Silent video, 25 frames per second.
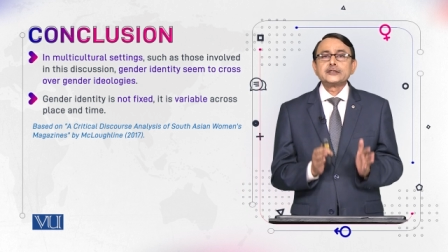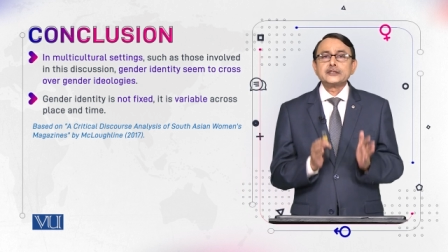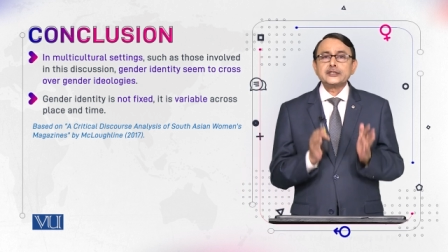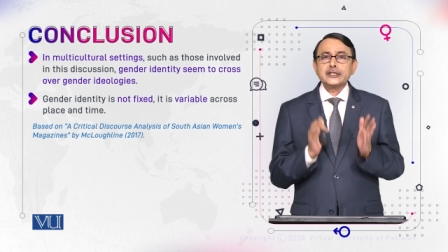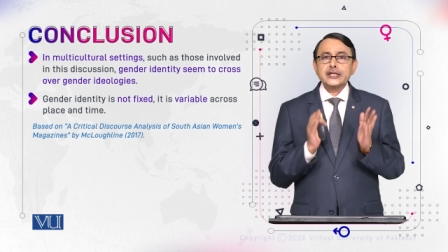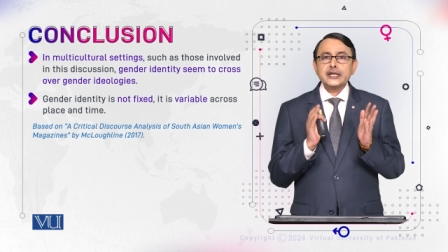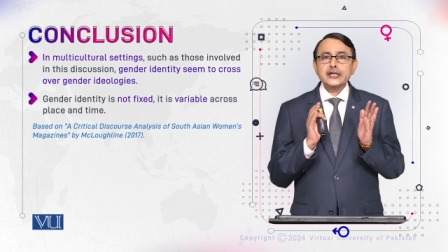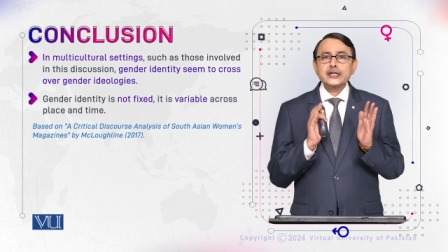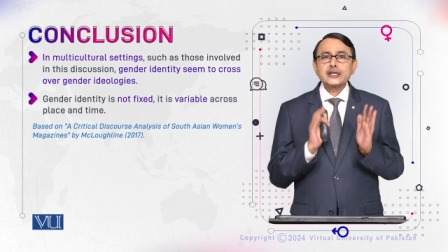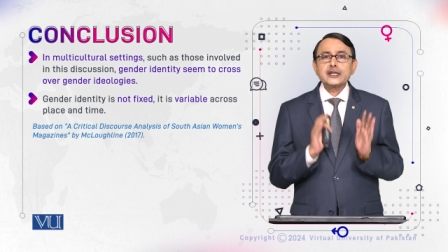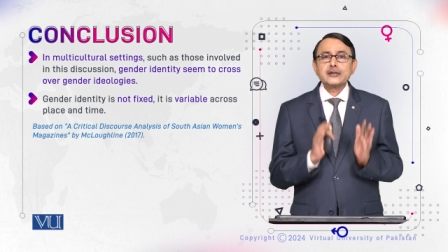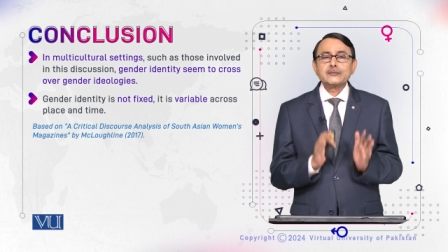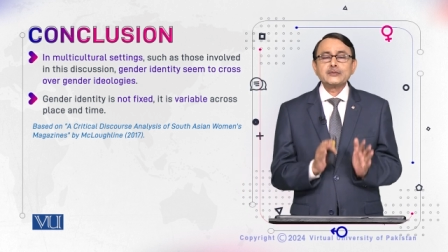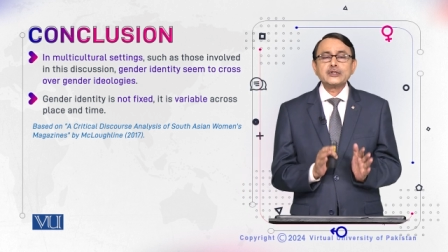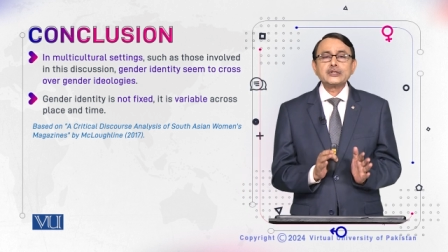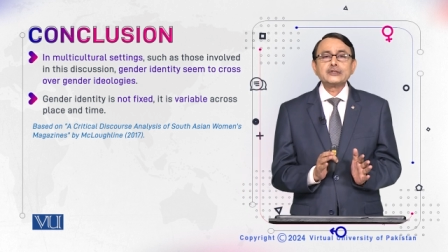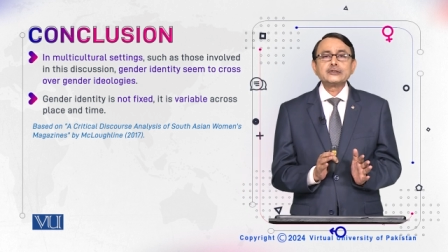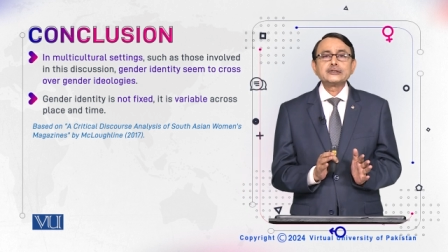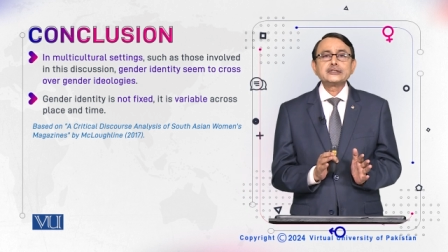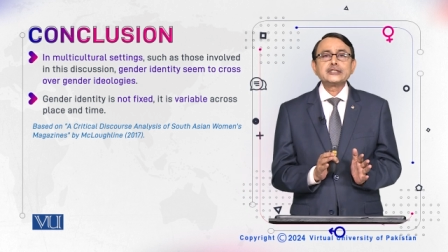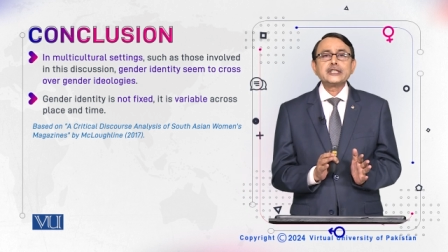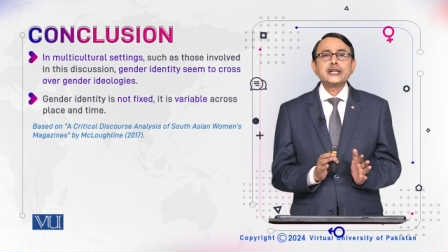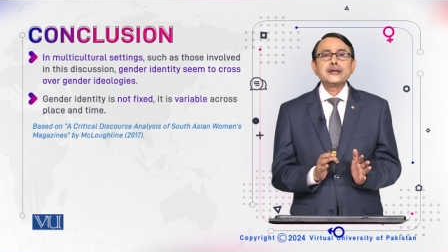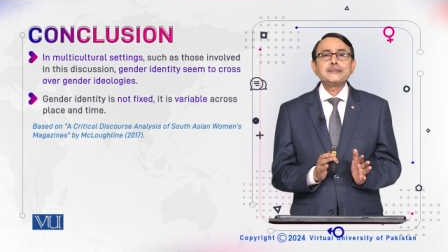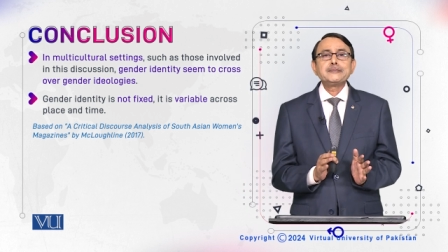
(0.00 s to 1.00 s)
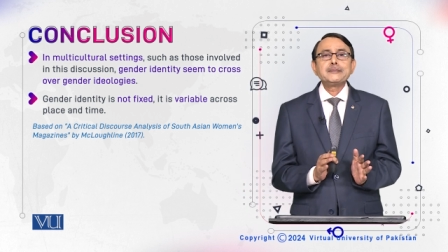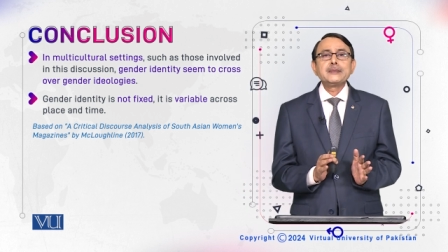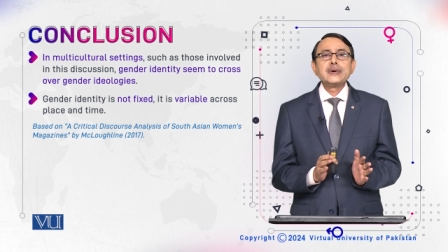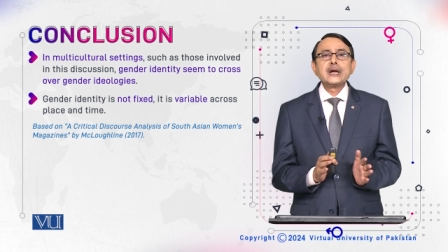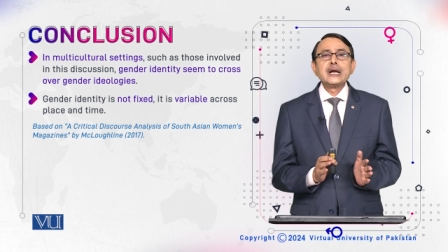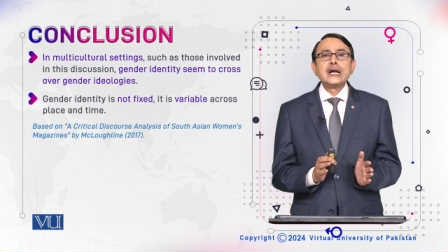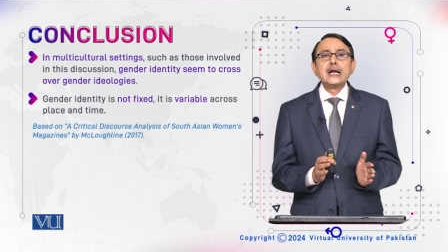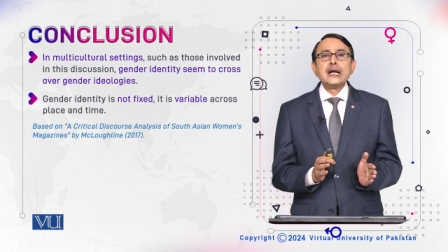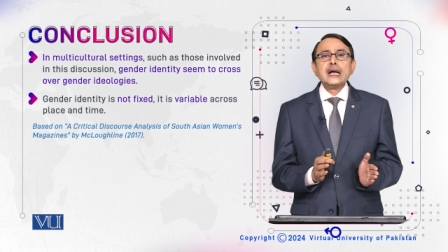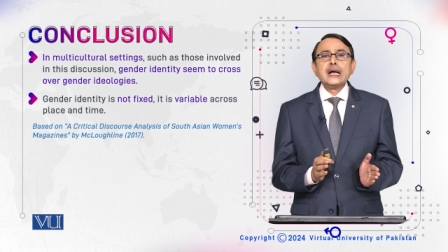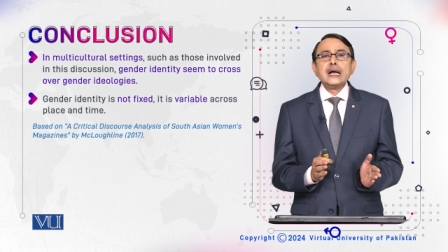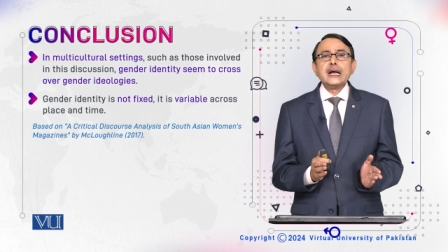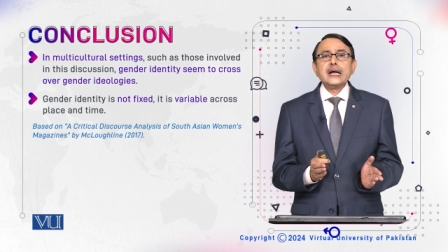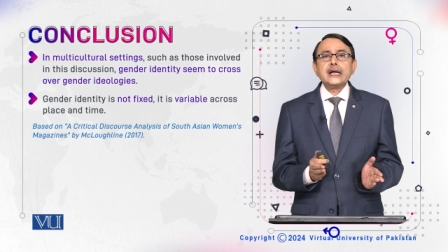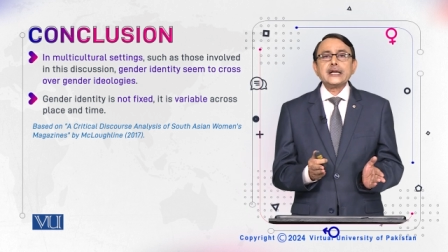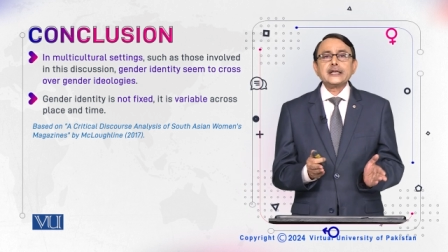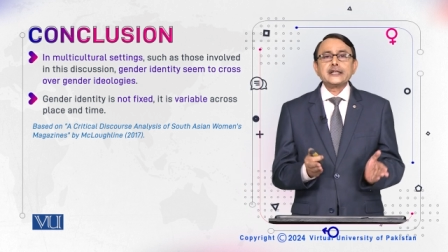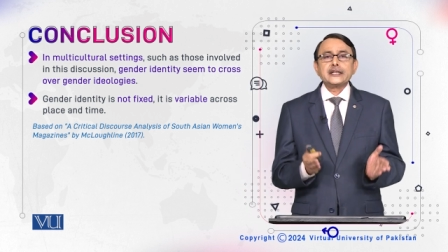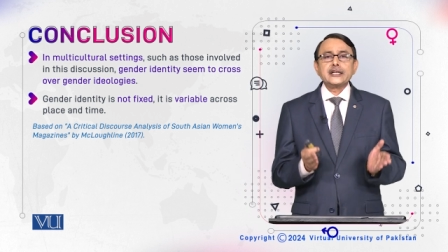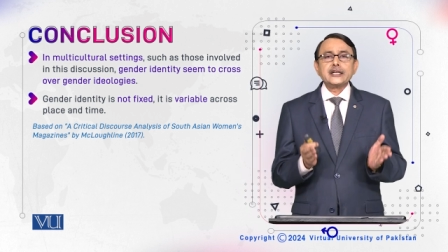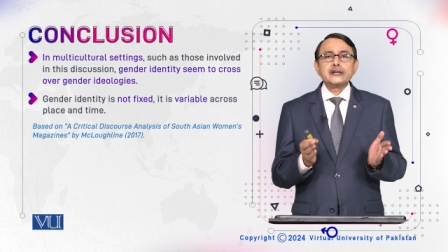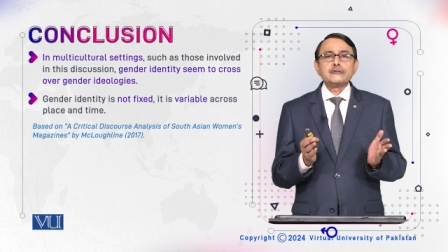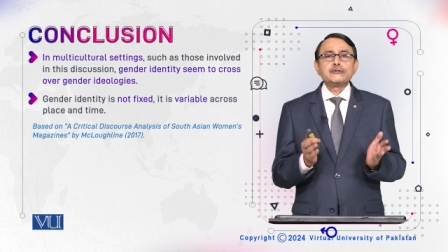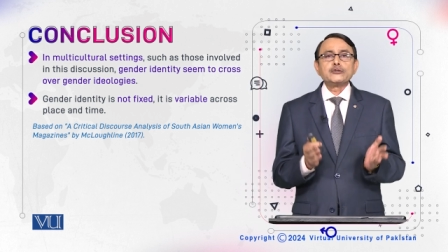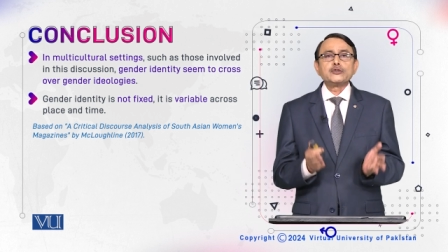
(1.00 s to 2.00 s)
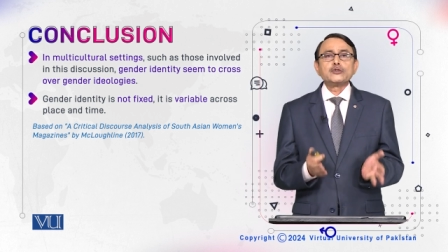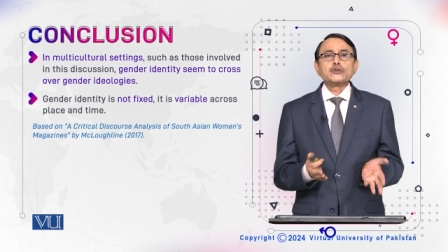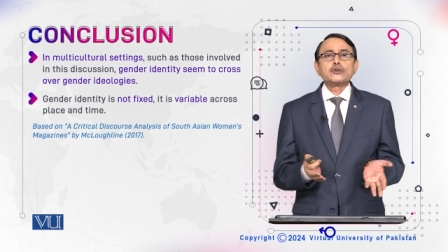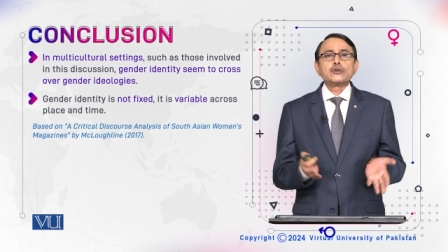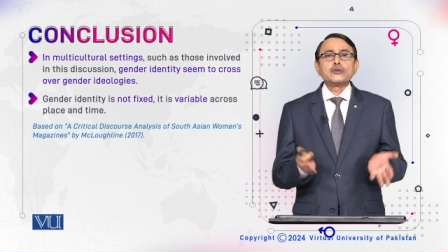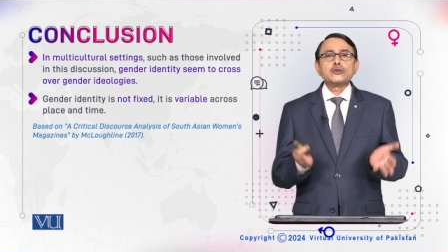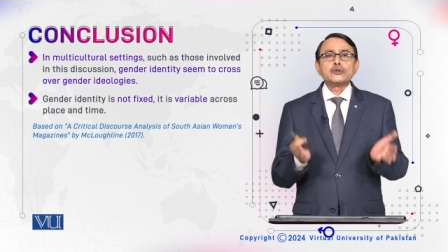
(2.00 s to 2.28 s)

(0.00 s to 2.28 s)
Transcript: think about them and give your